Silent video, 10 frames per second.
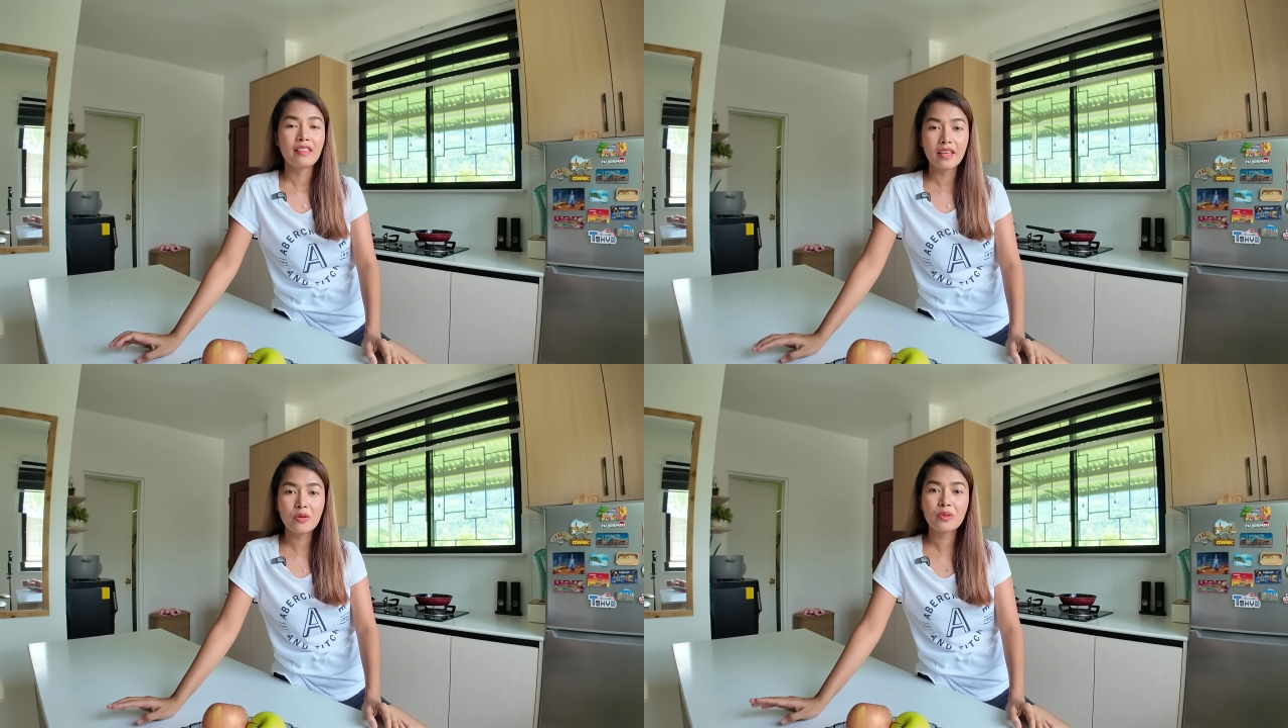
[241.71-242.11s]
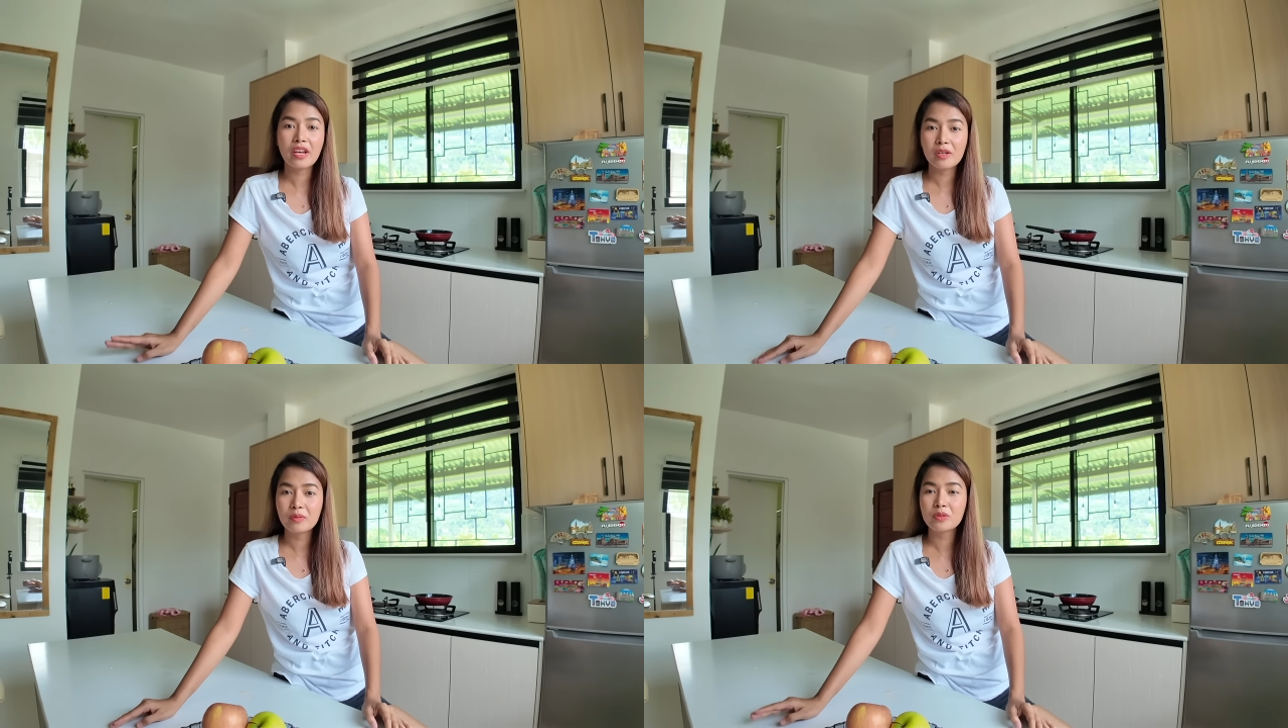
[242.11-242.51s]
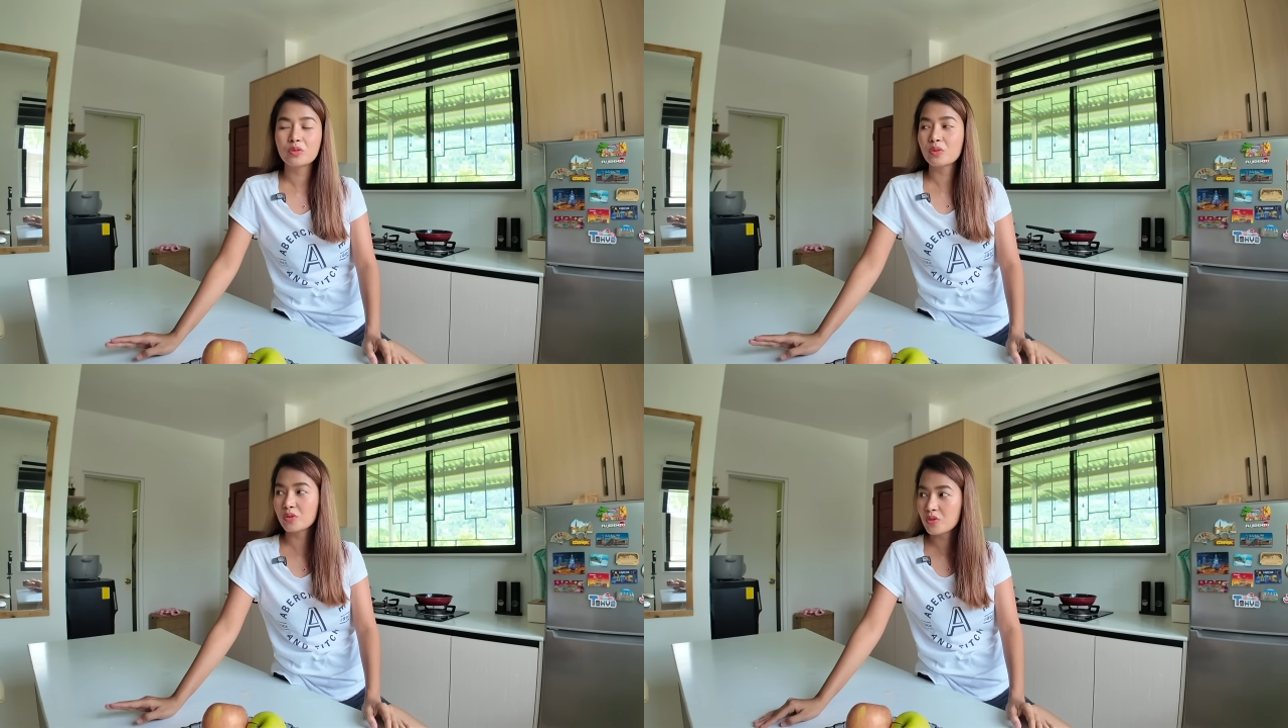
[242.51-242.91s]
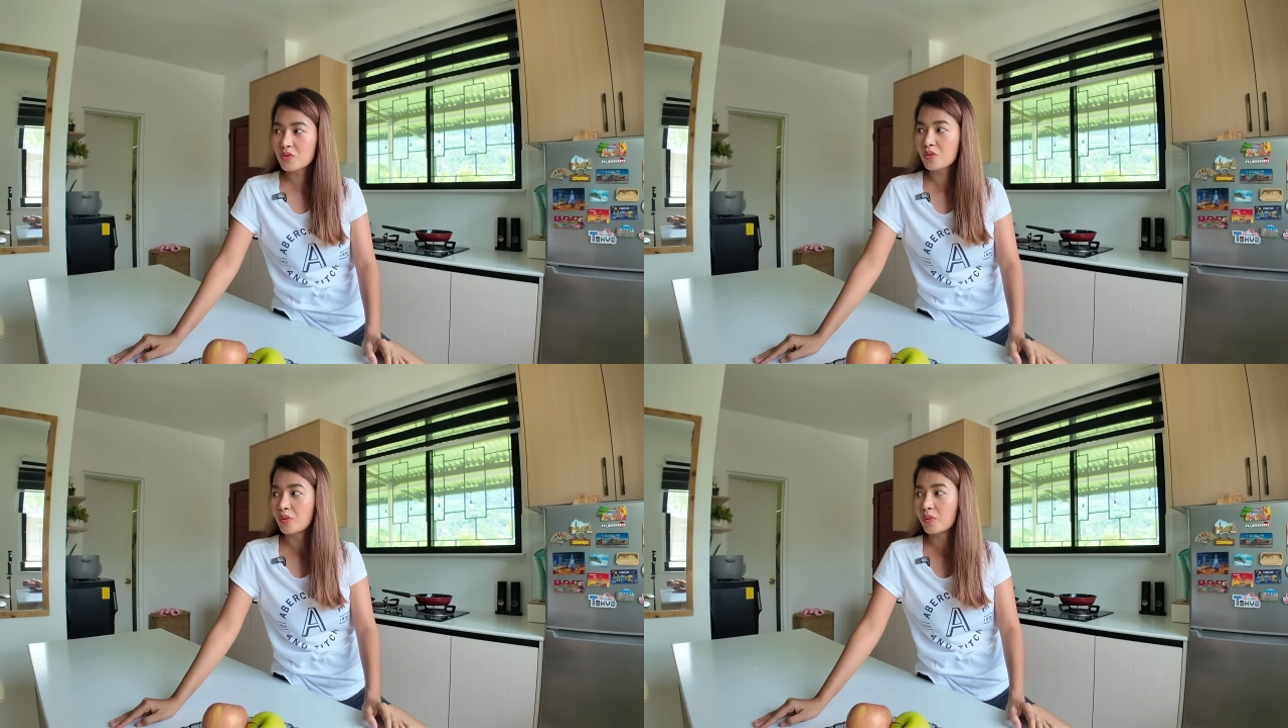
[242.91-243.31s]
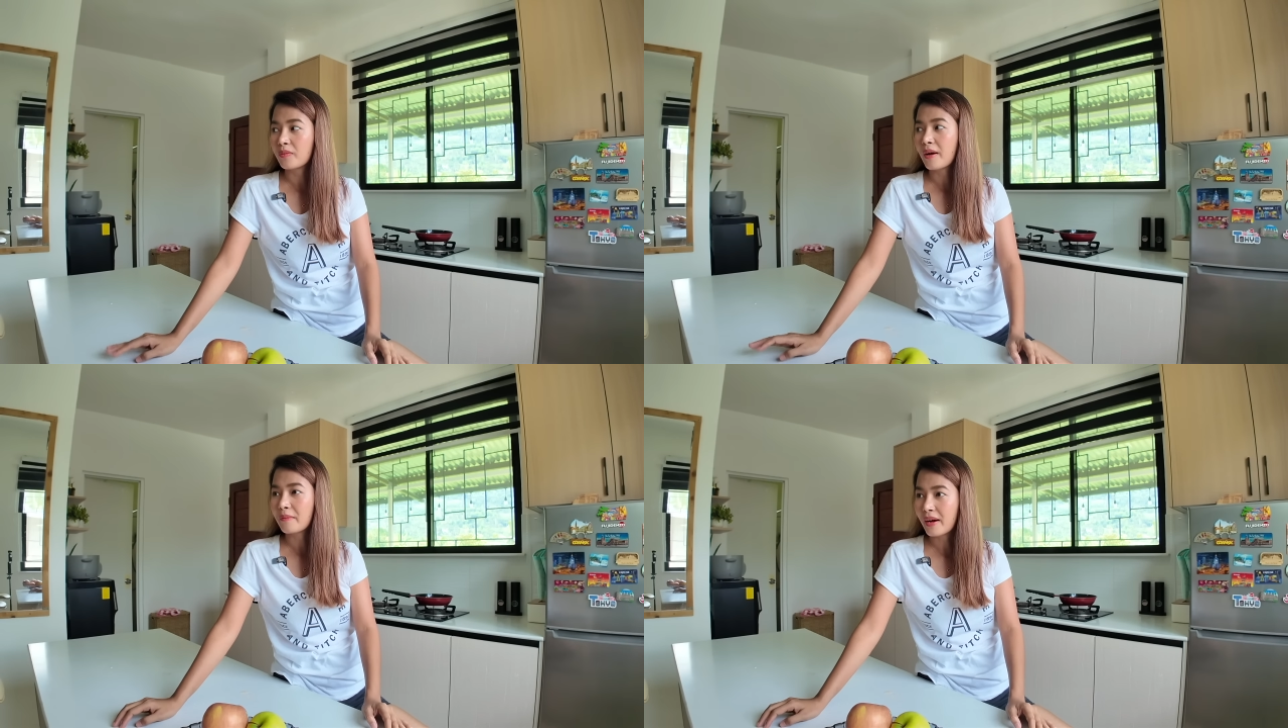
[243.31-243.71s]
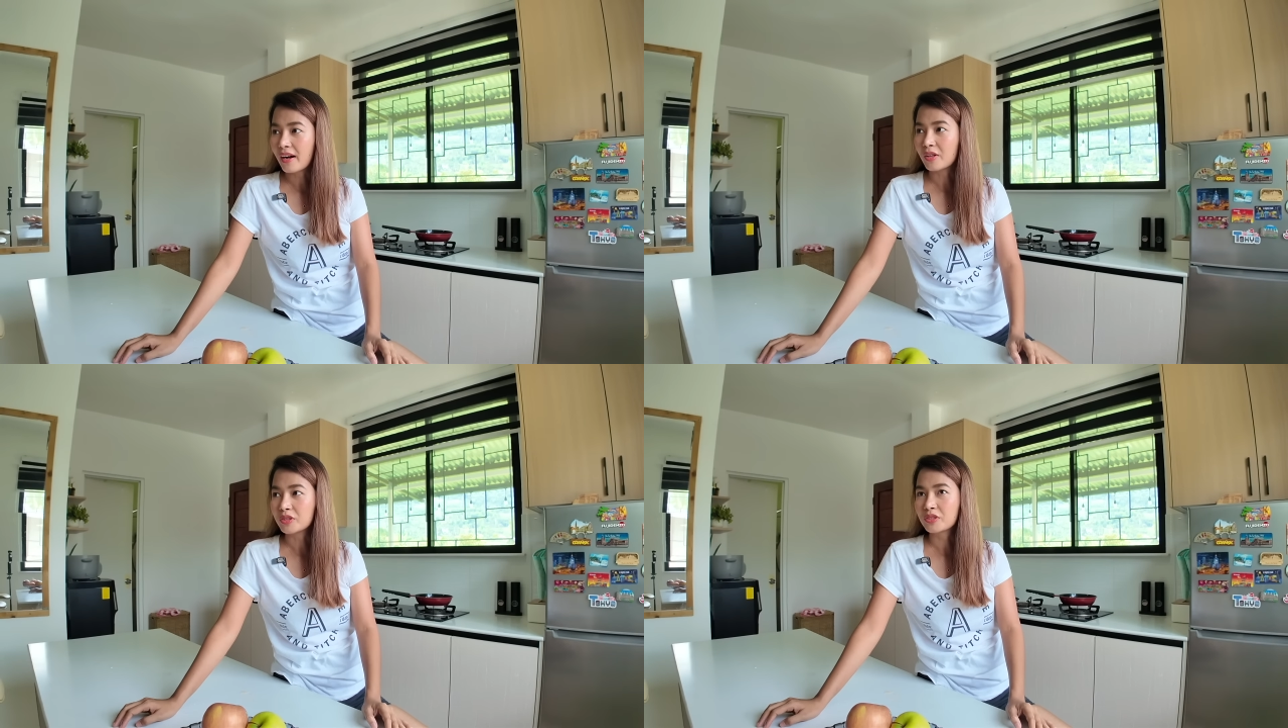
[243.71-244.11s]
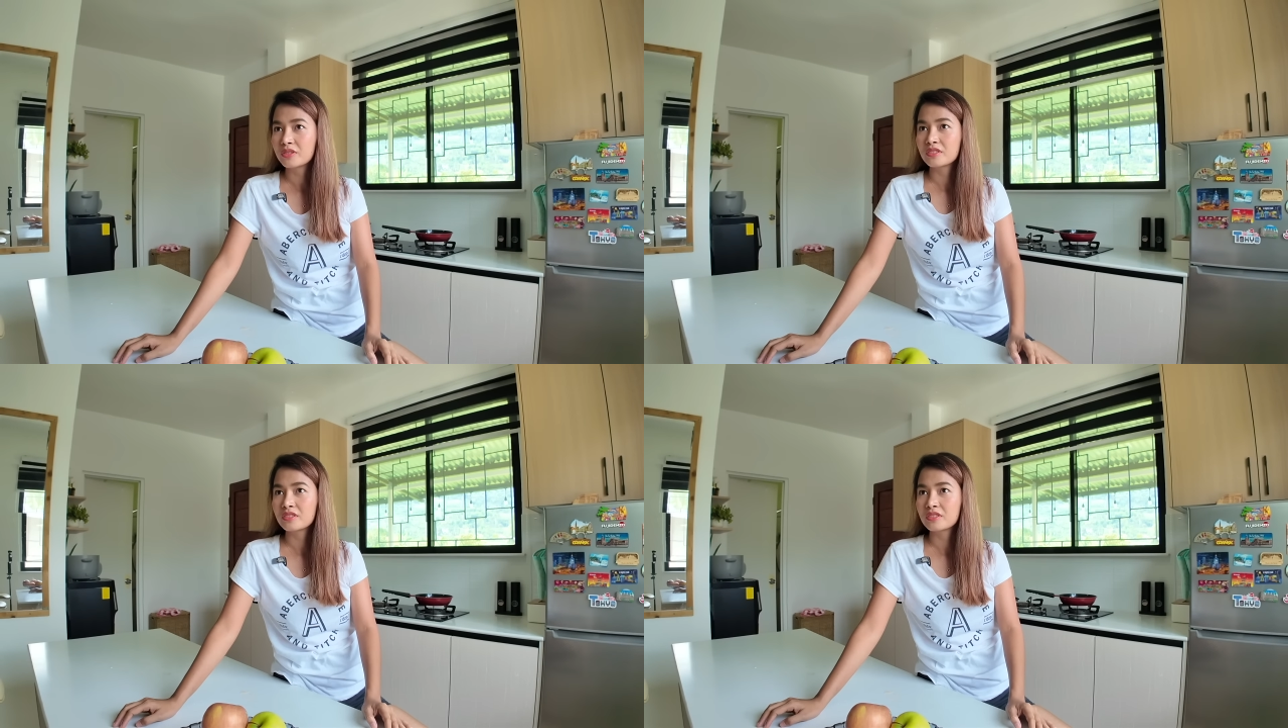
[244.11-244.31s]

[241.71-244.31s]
they were able to consume about